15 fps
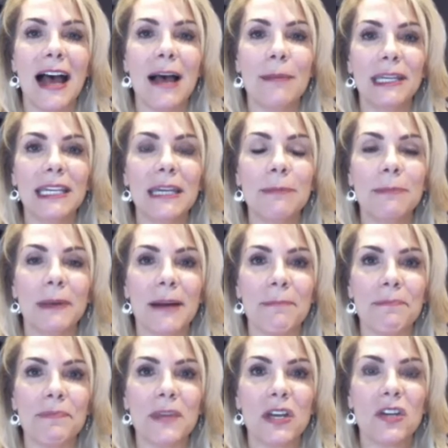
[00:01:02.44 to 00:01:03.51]
um, and keep it up.
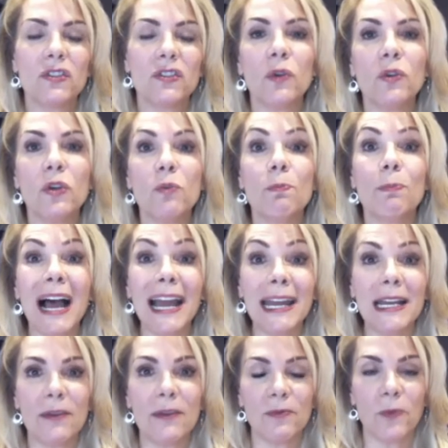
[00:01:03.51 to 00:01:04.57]
So you buy
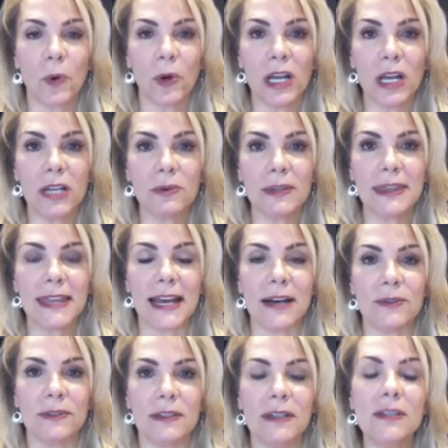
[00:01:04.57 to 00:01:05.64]
it at
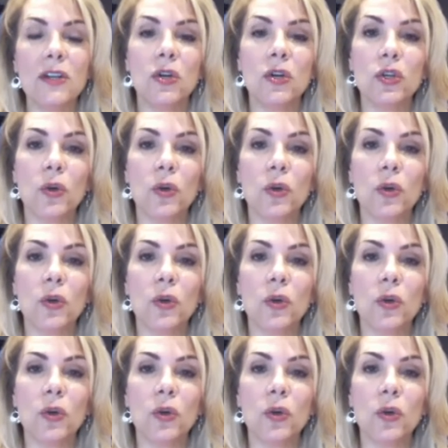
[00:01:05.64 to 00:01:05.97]
400,000.